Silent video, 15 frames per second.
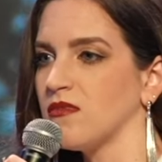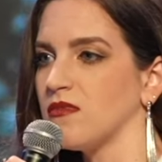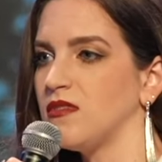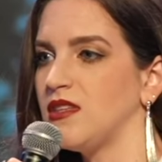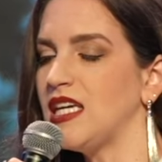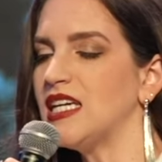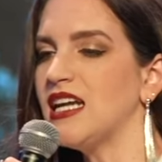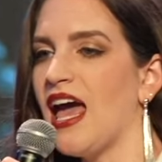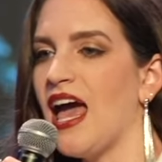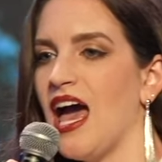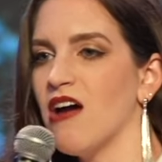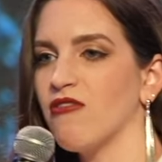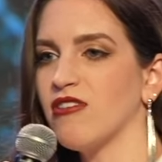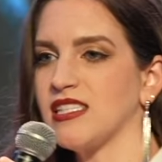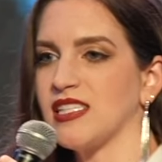The
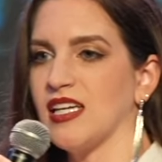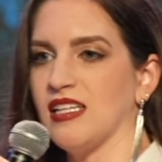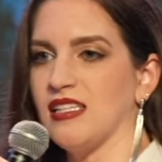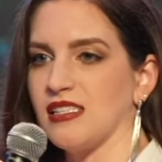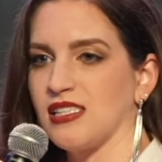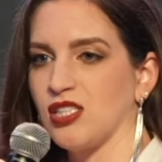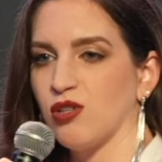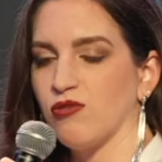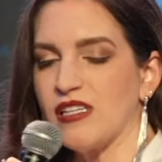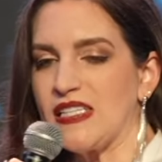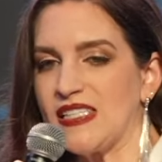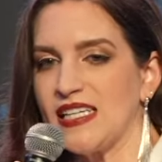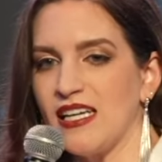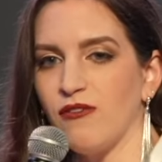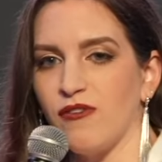inheritance, to
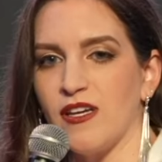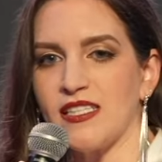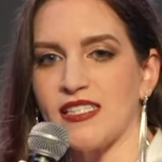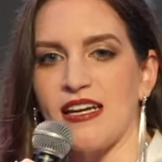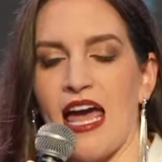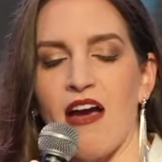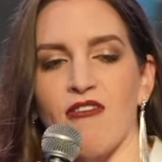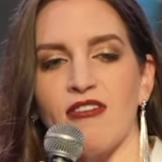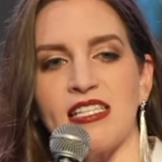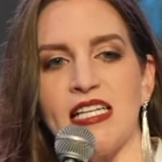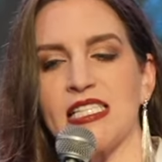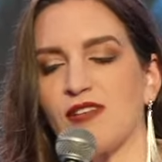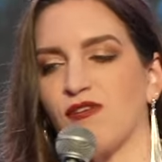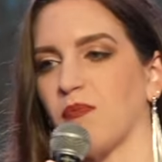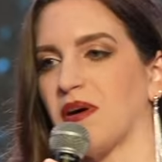receive his
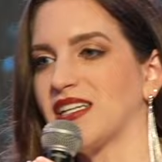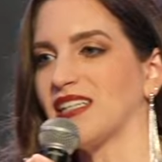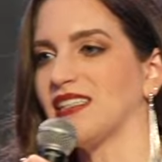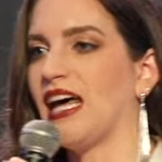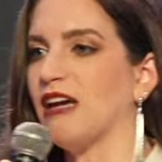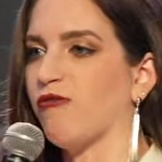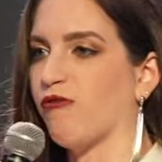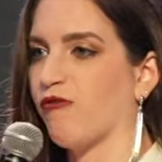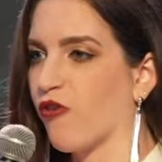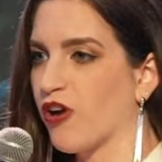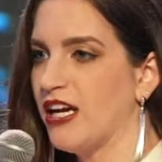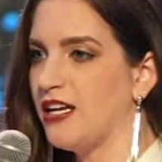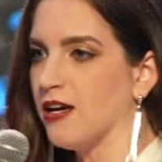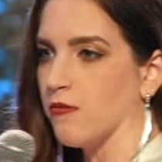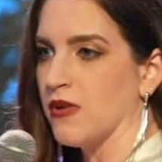inheritance of abundant life,
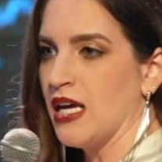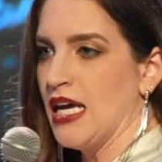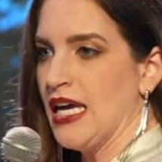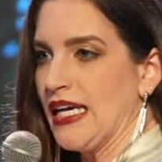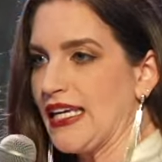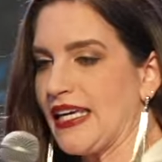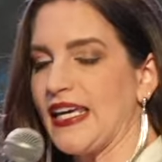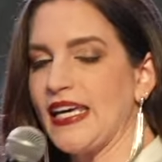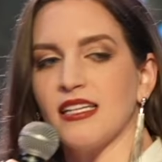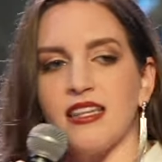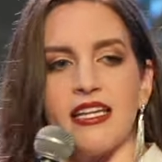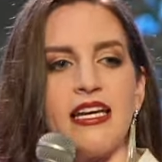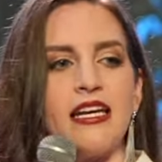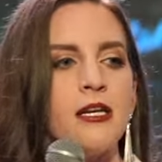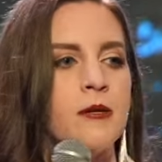freedom,
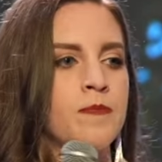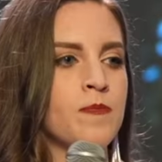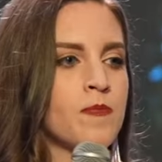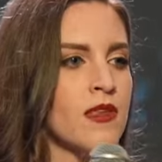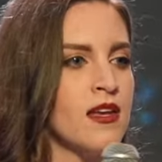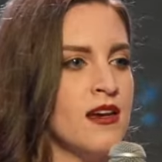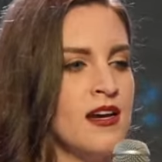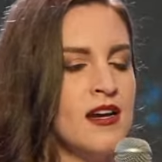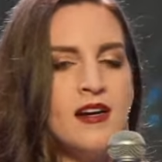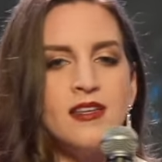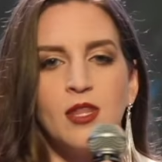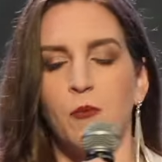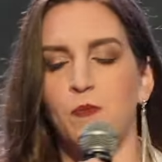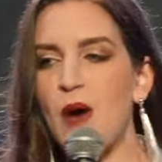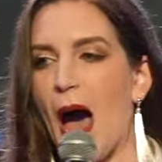healing,
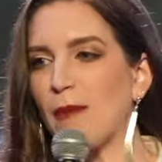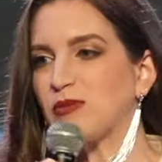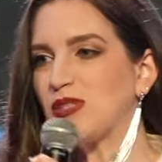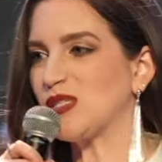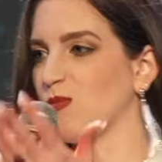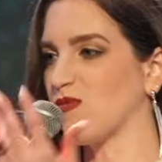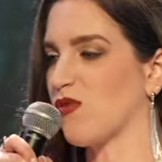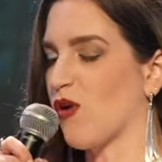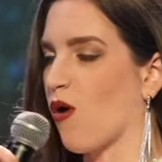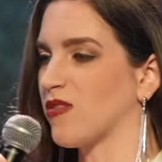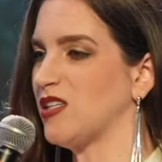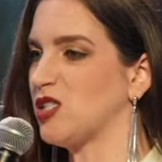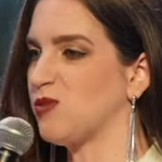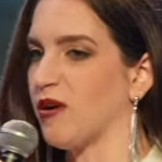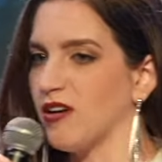the baptism of the
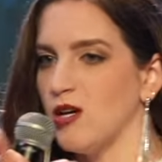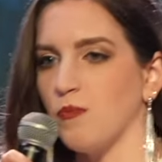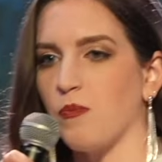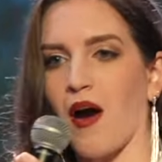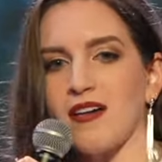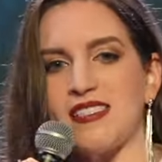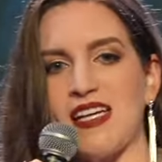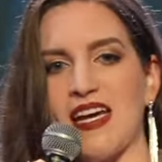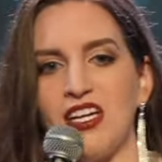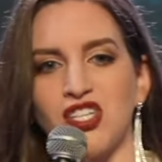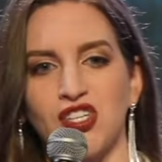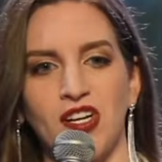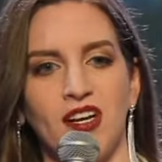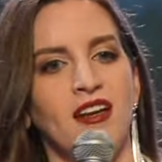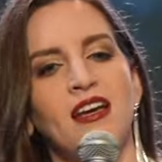Holy Spirit,
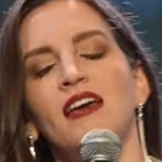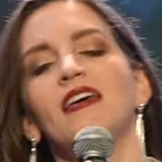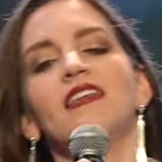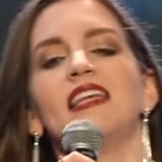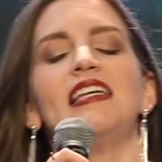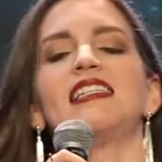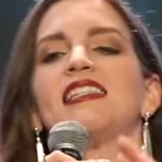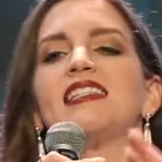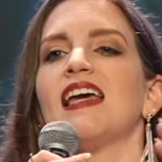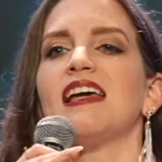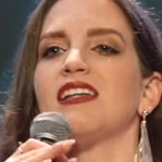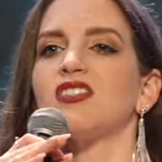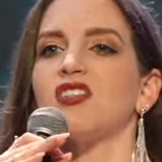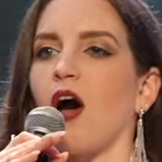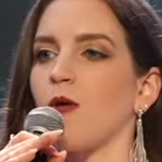impartation. These
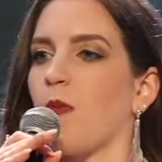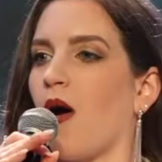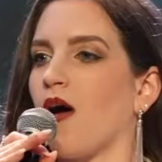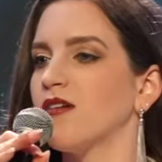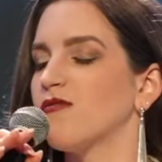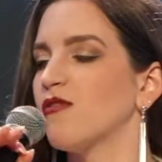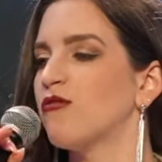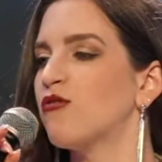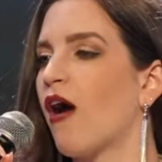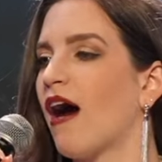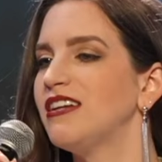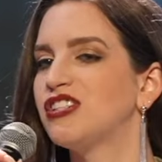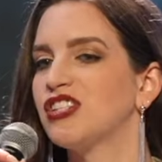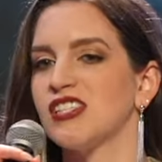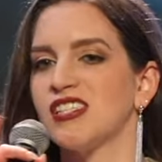things are part of the
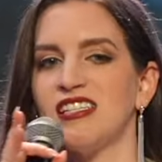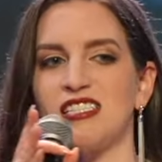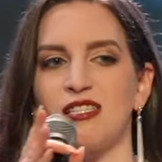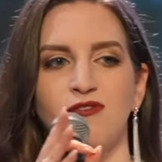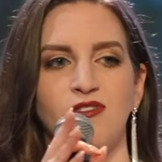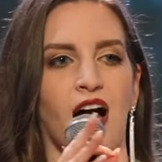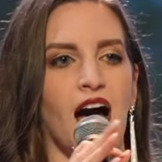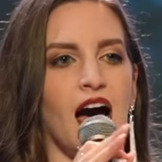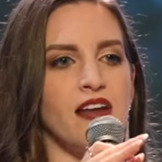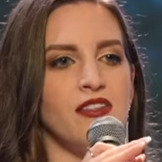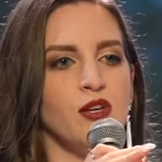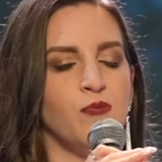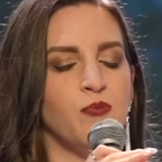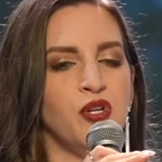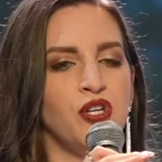righteousness of God,
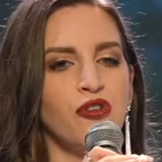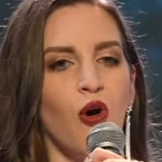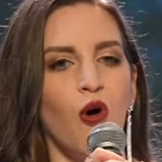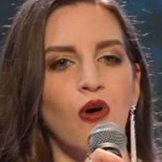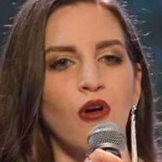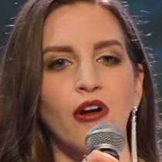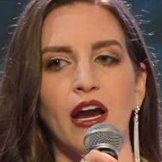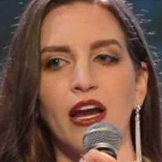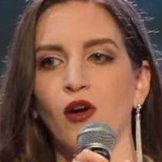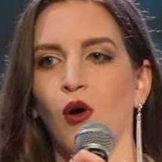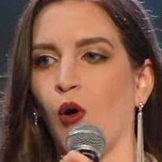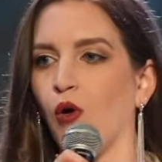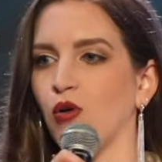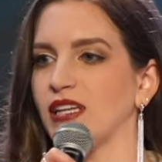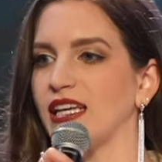the pure and
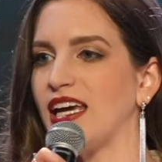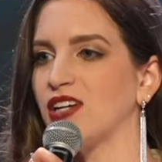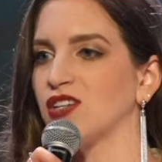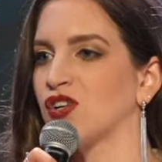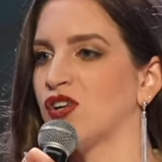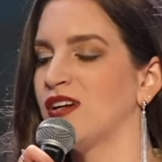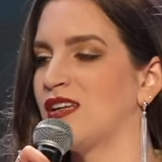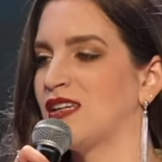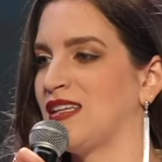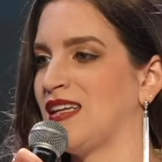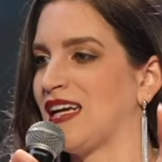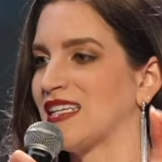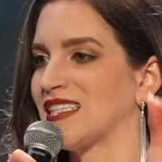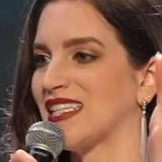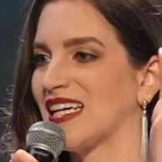holy and good
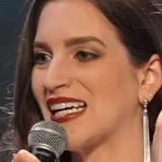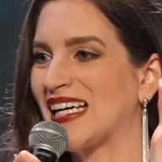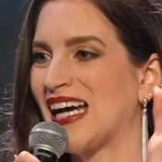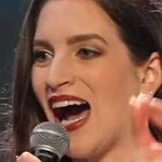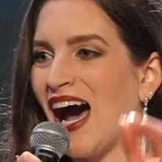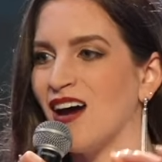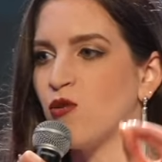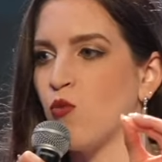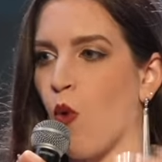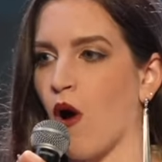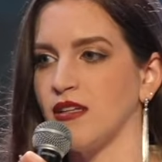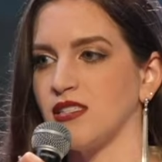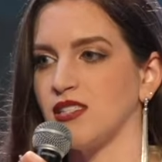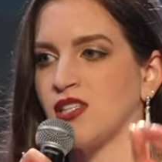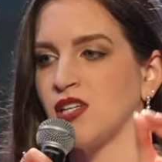things that God
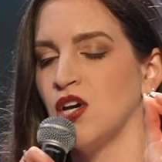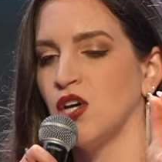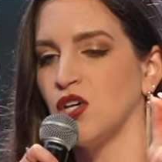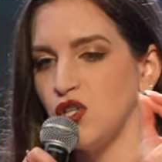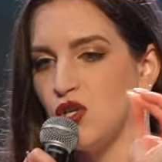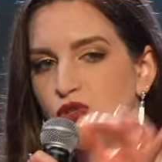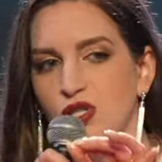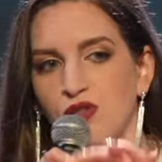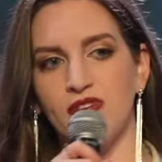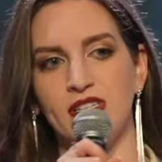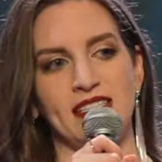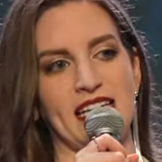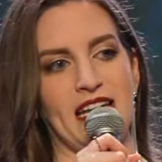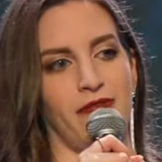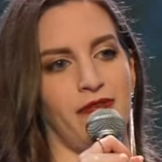wants you to
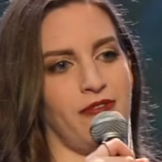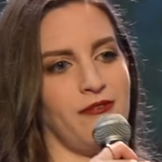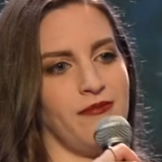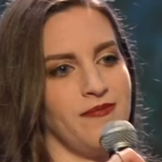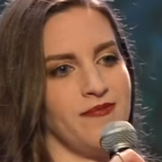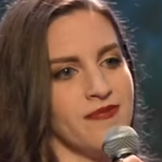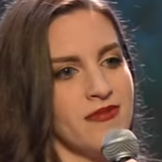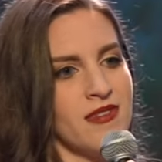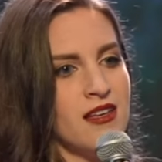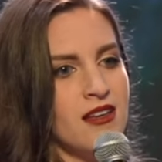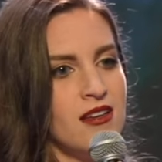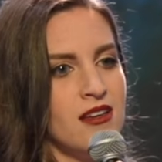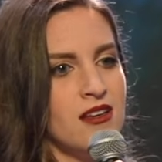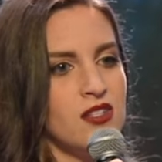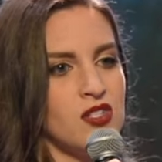receive.
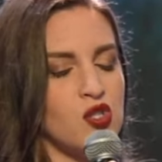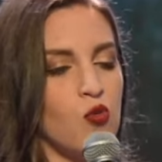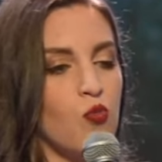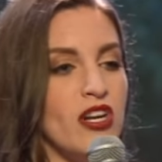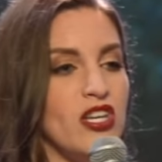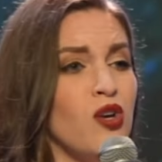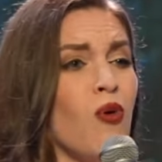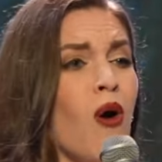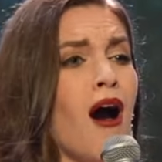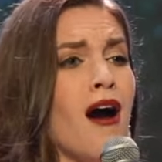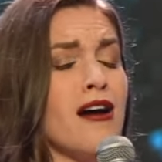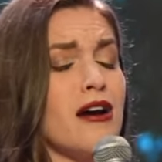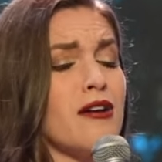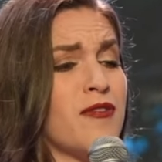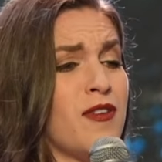So when you
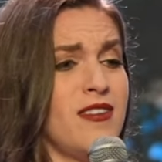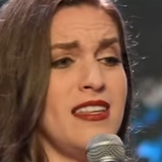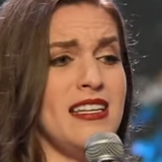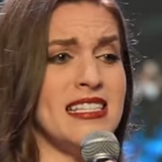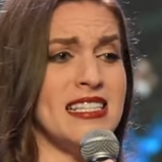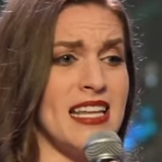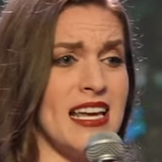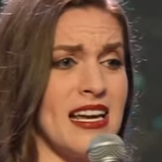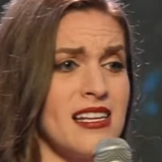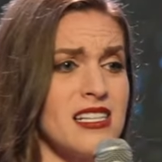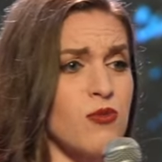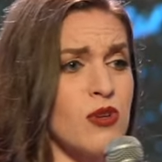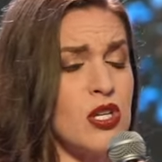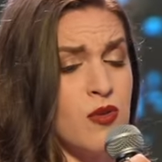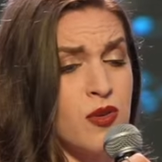hunger for these
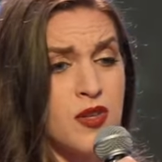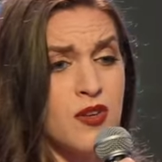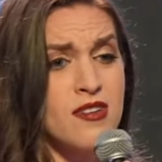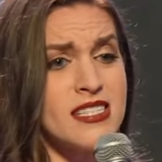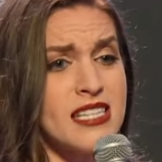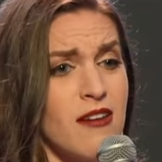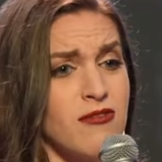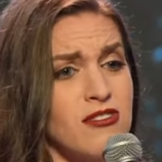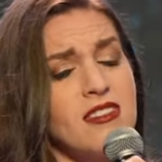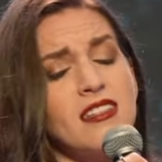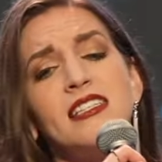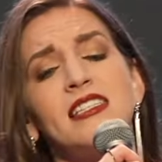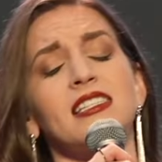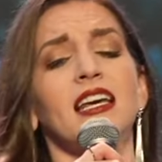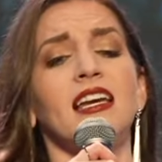things, when you thirst after
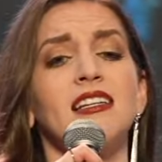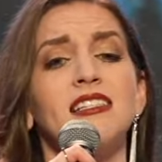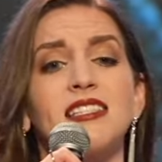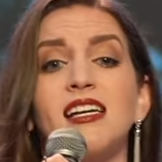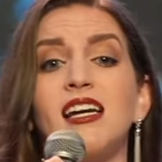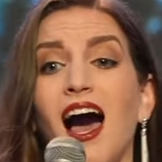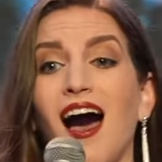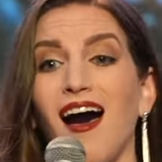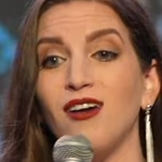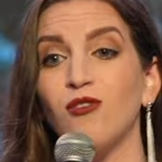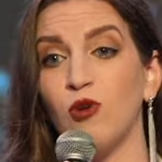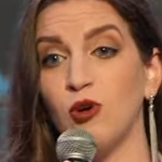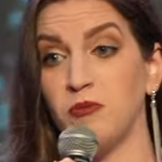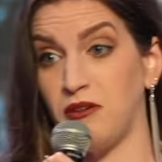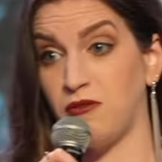these things, God
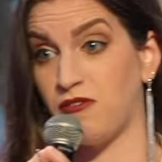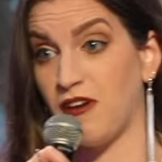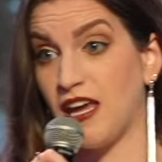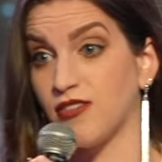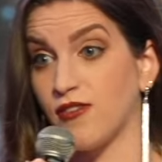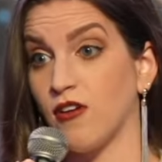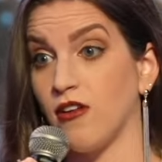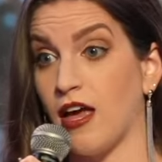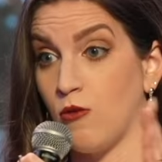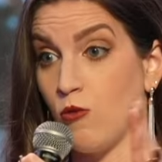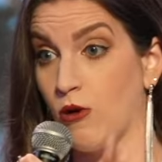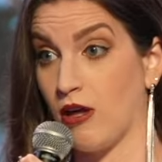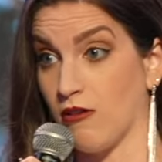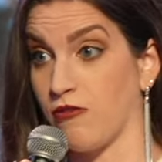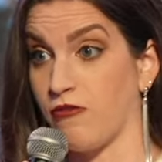will be faithful
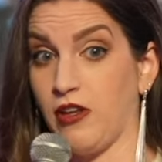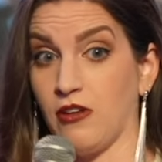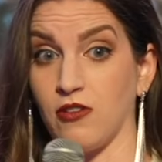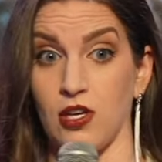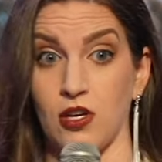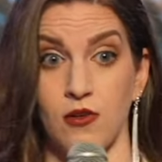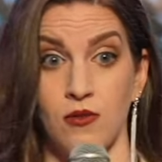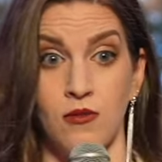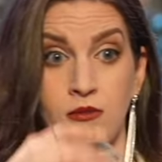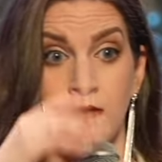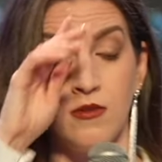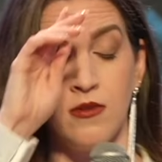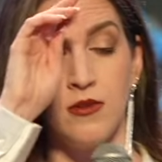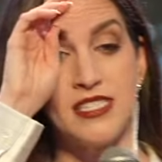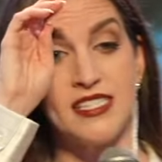and will fill you.
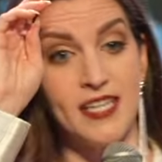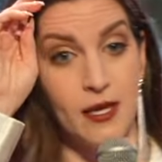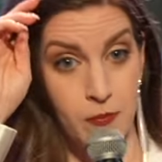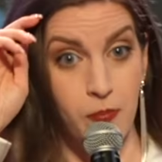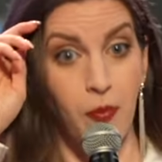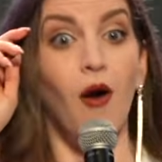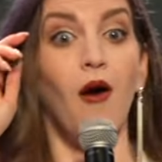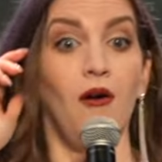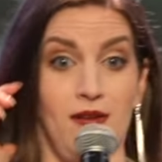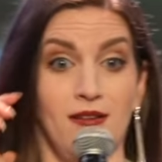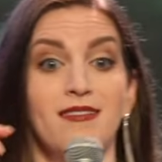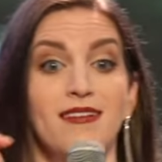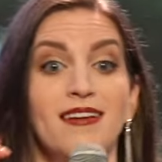Simple.